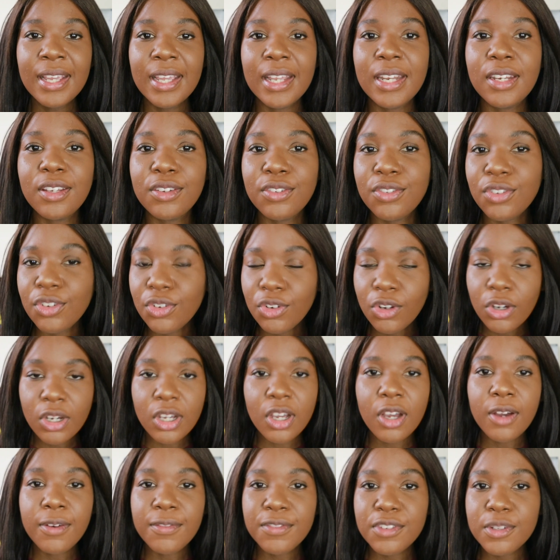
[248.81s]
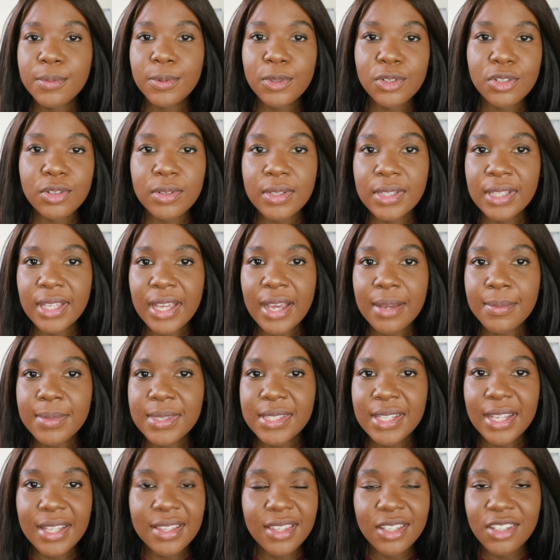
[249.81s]
And if you're not comfortable doing the
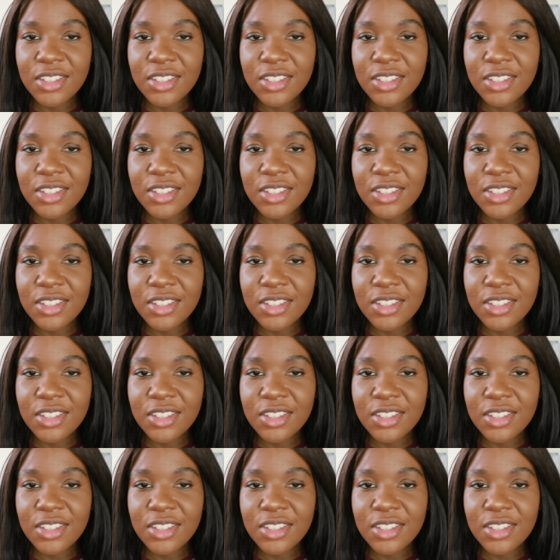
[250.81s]
GAMSAT,